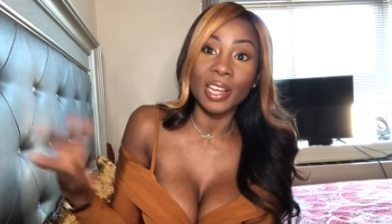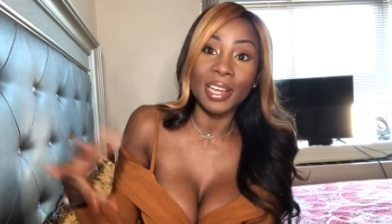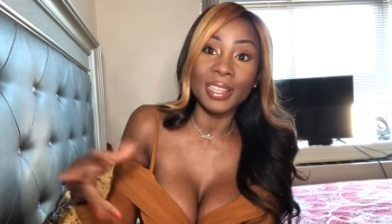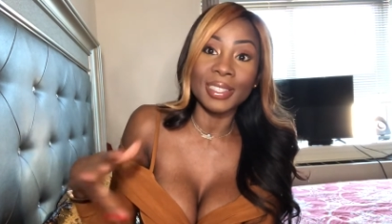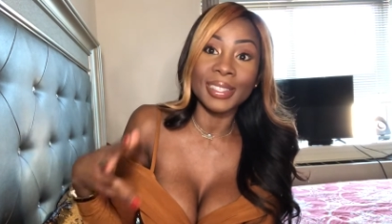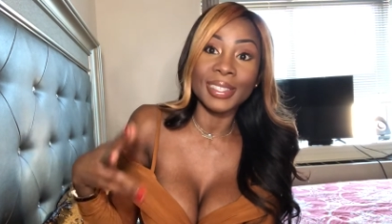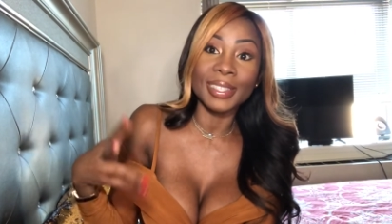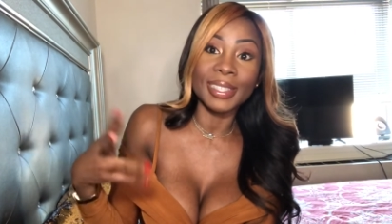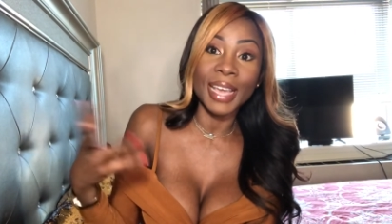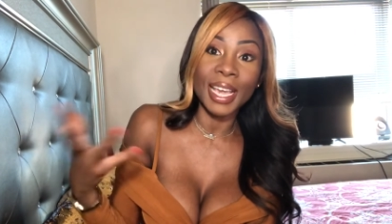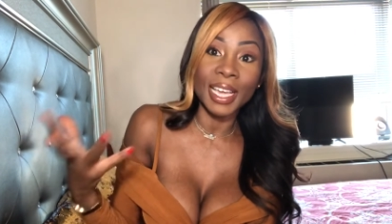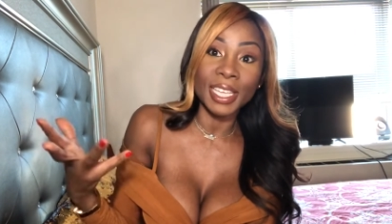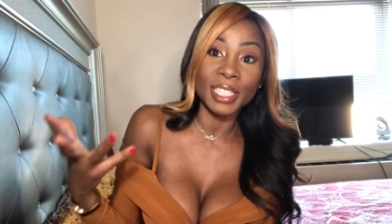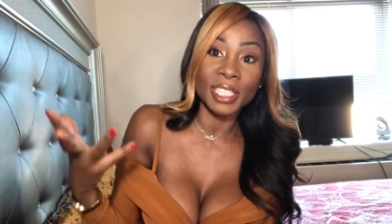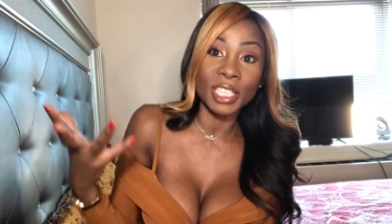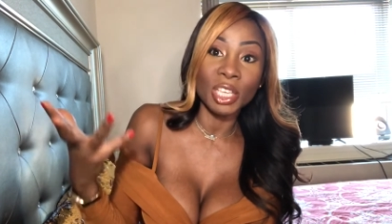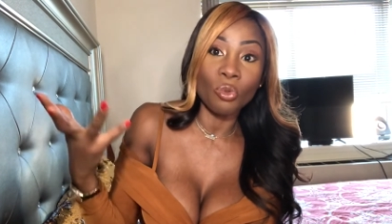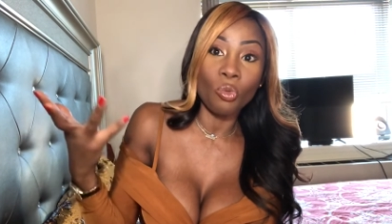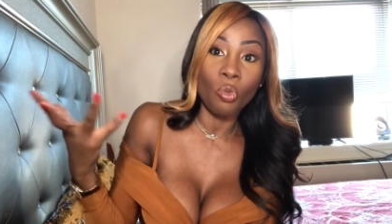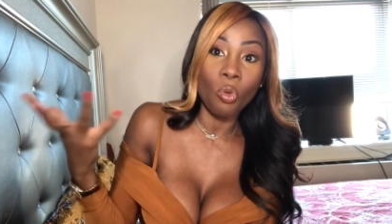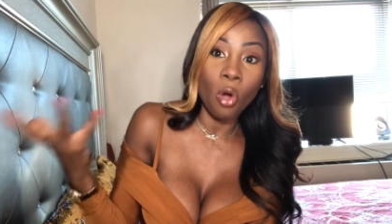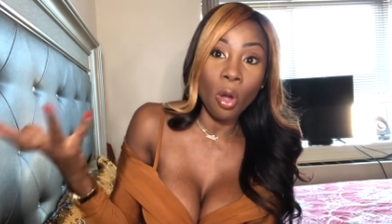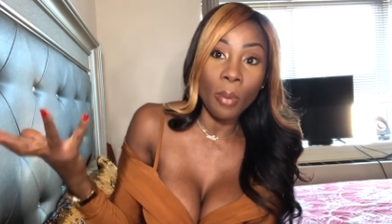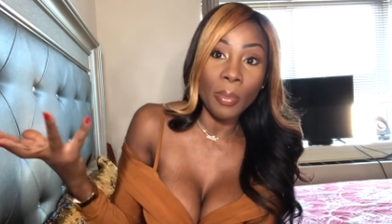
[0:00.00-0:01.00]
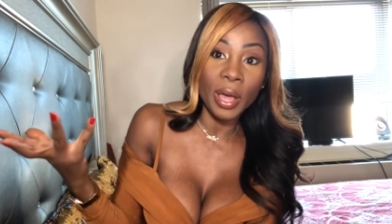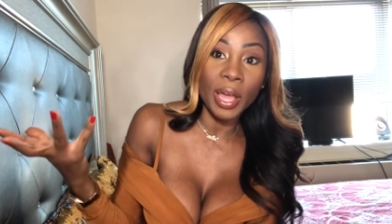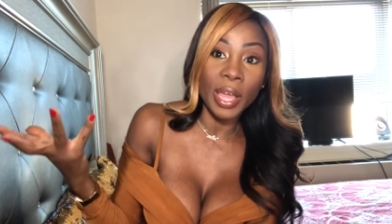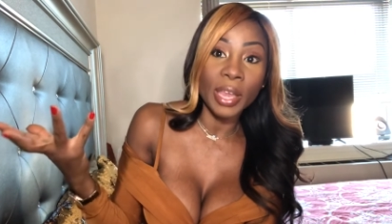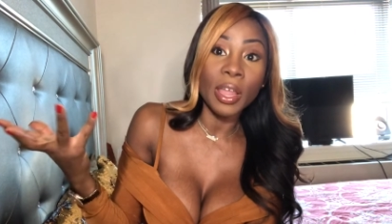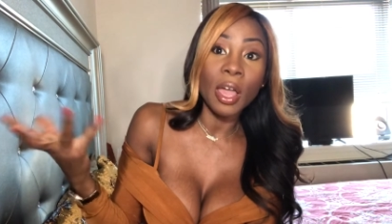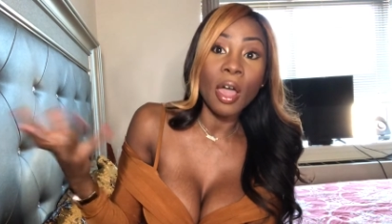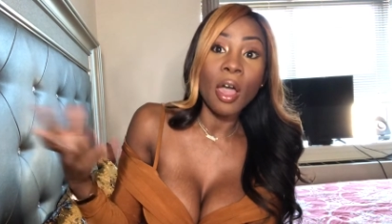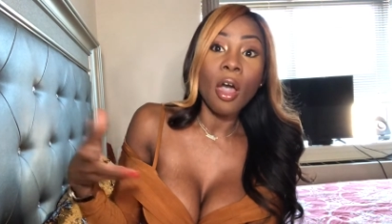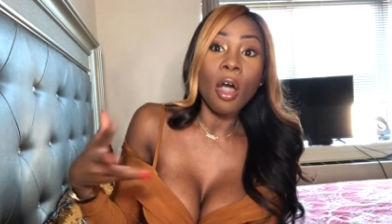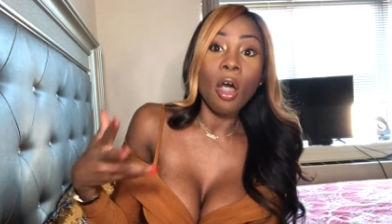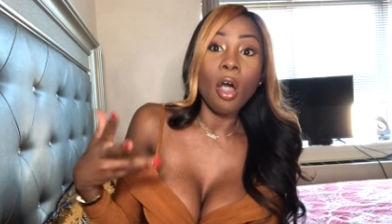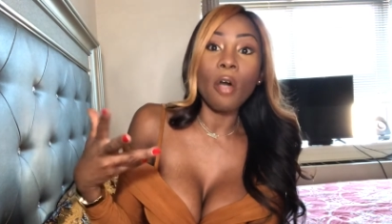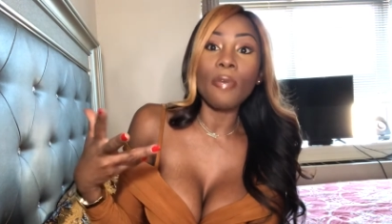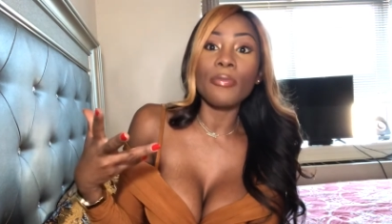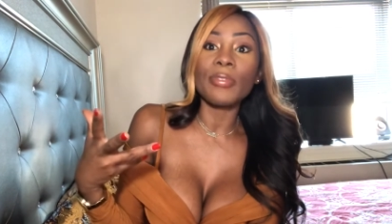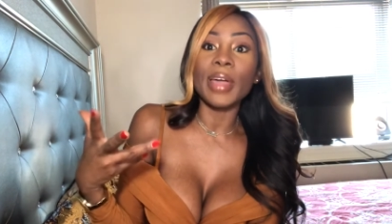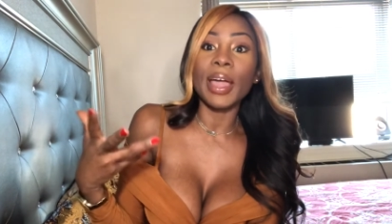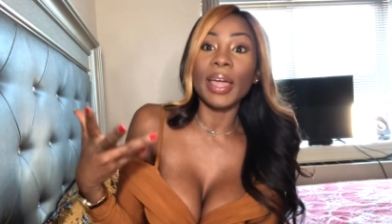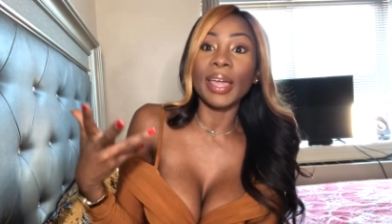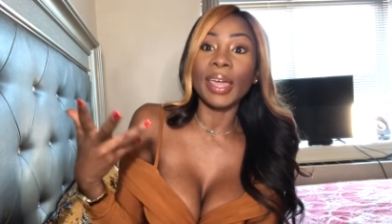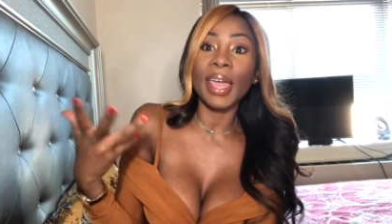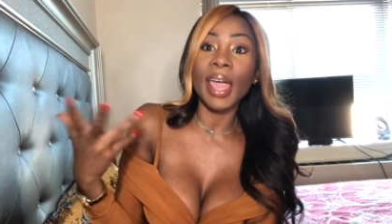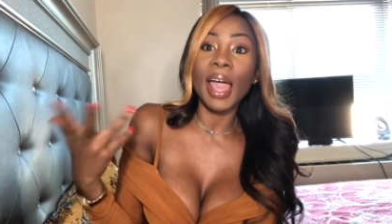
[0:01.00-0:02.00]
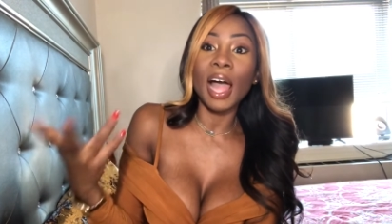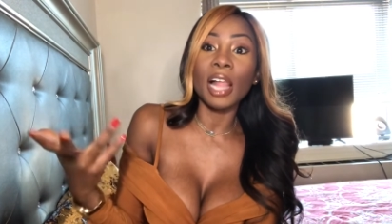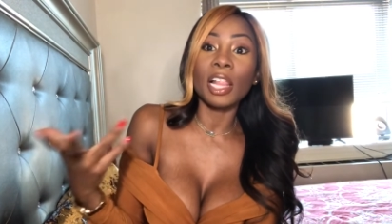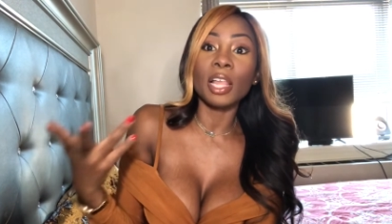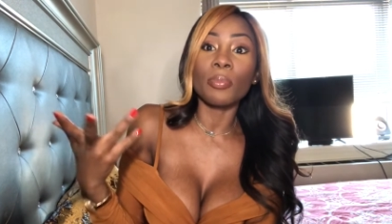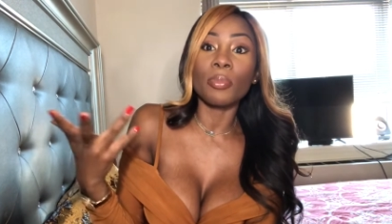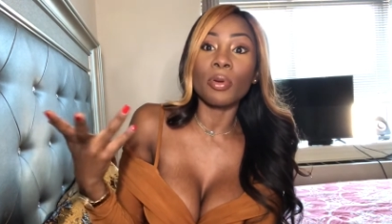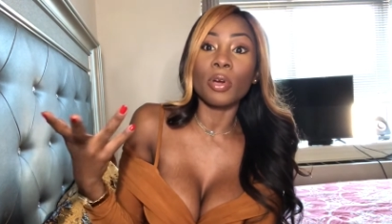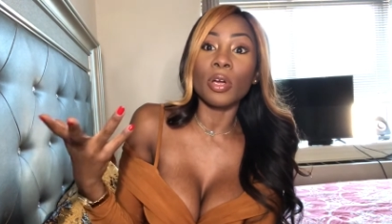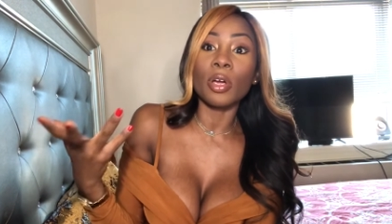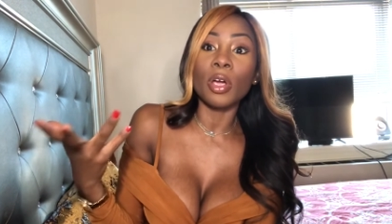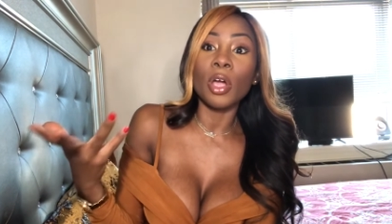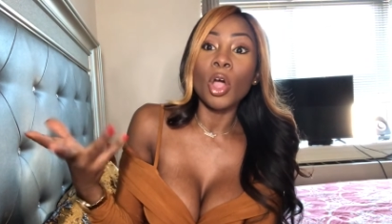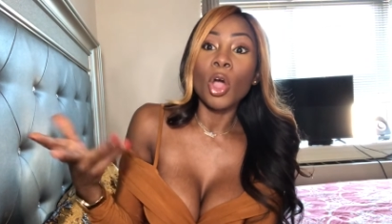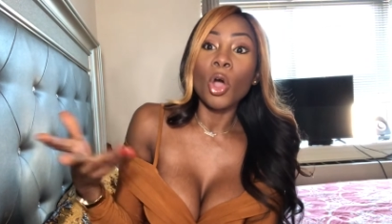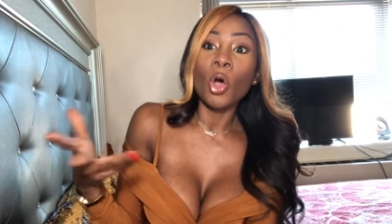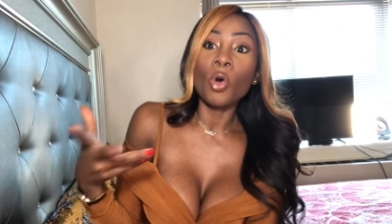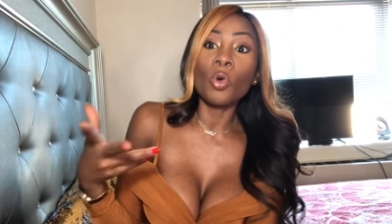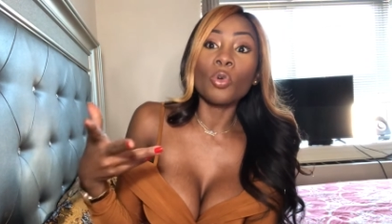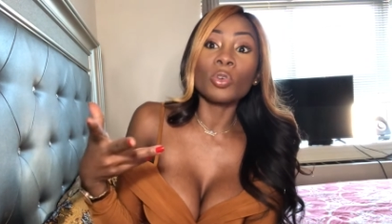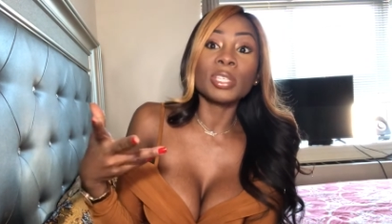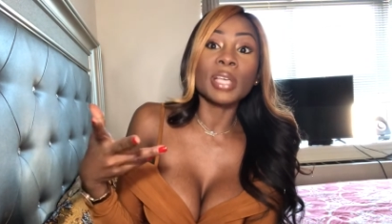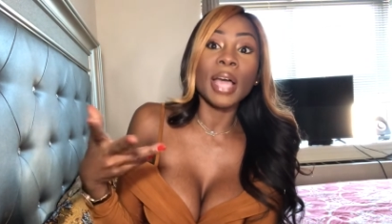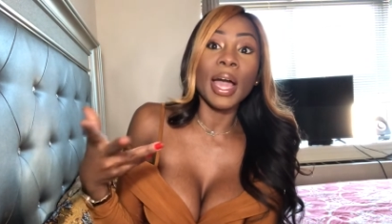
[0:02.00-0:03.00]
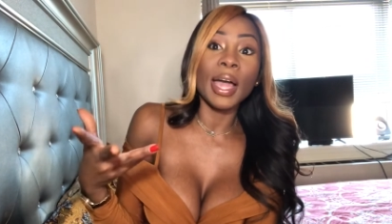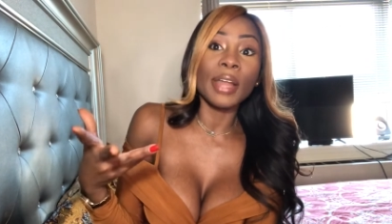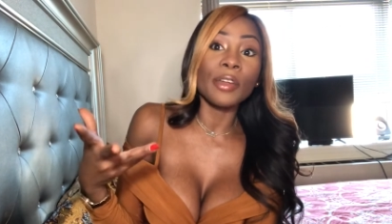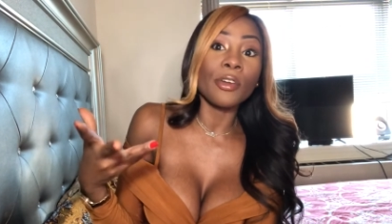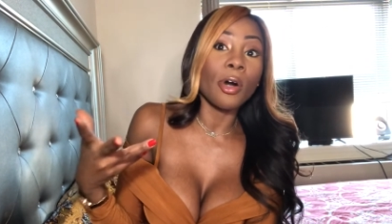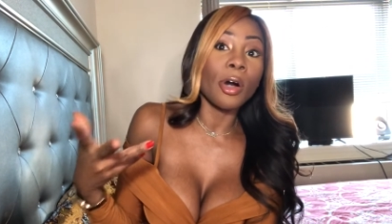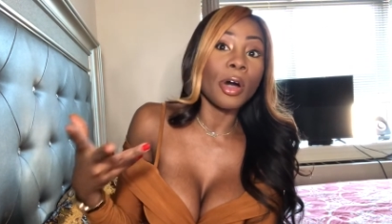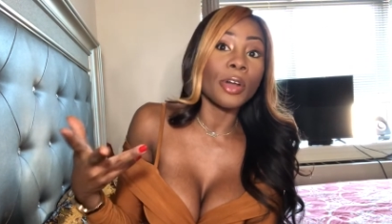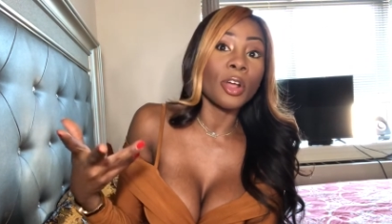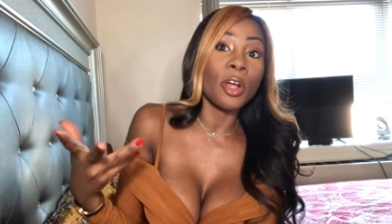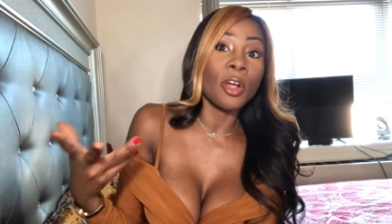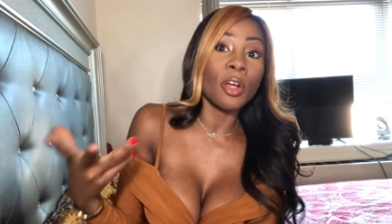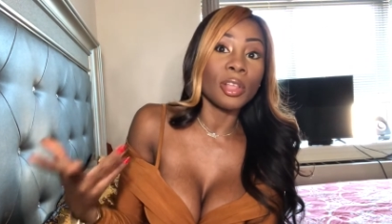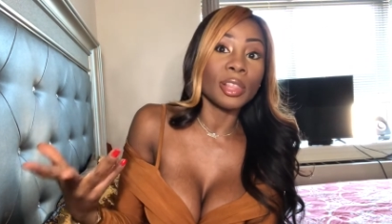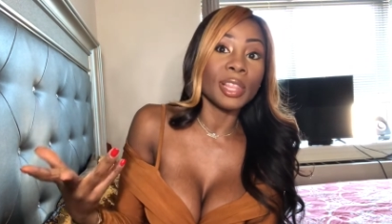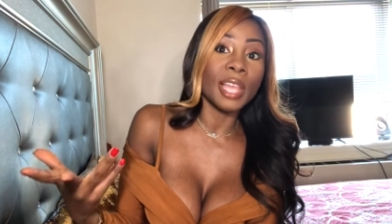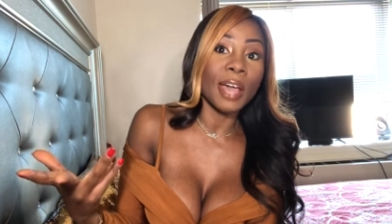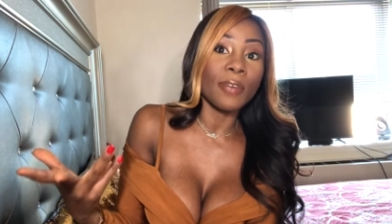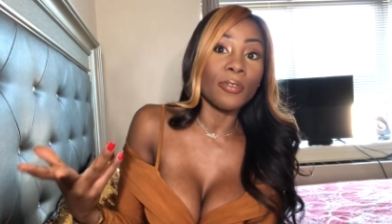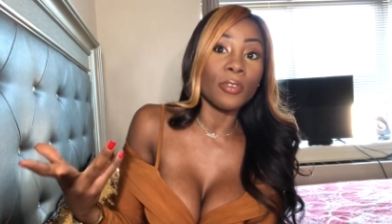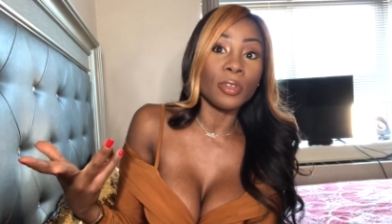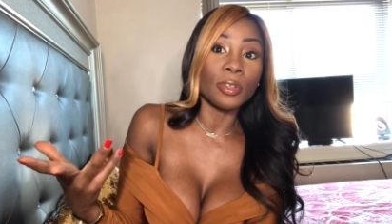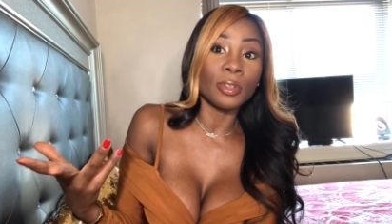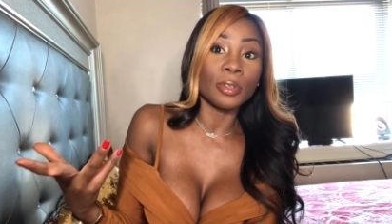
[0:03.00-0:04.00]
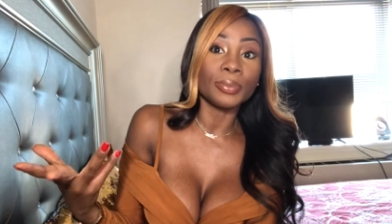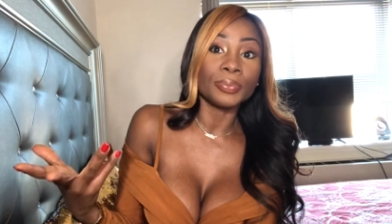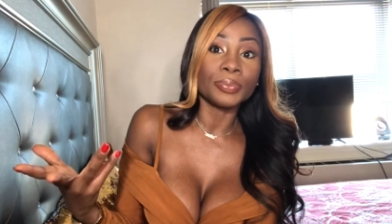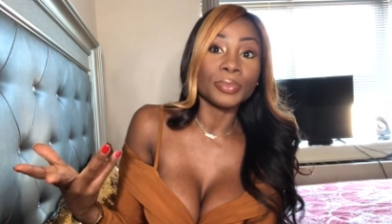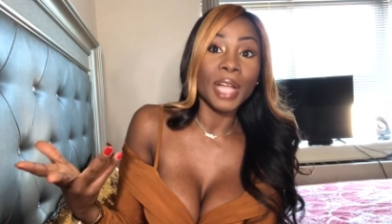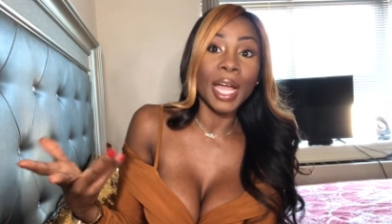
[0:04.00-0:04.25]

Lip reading: a sexy woman of that caliber who's kind of on her level.